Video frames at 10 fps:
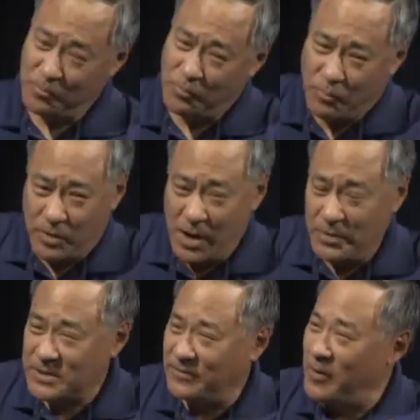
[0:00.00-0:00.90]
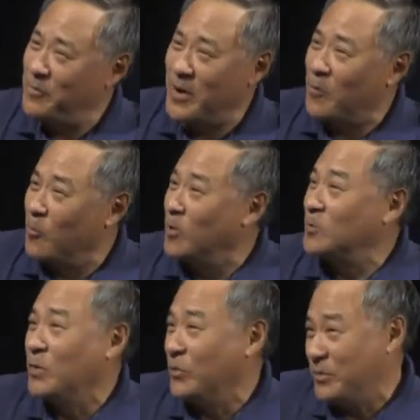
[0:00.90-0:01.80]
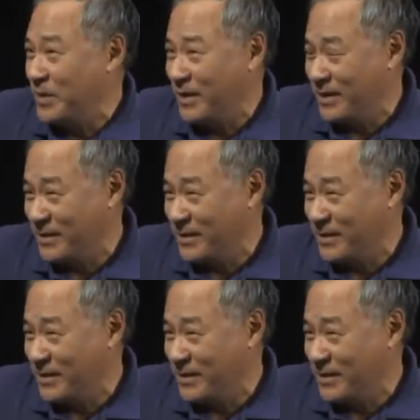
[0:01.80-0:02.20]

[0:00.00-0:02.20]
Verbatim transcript: I mean, how much know, of a better world we would be in.